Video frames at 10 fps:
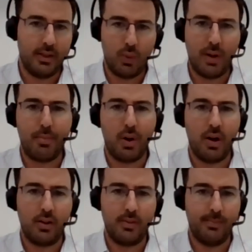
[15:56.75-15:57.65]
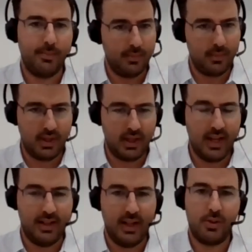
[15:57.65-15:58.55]
this one product
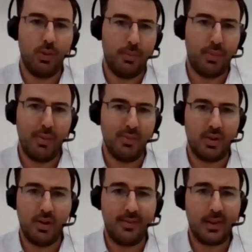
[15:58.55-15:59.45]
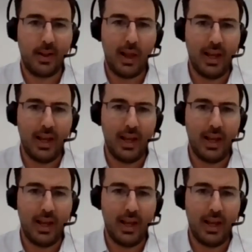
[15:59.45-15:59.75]
and that's all your problem solved.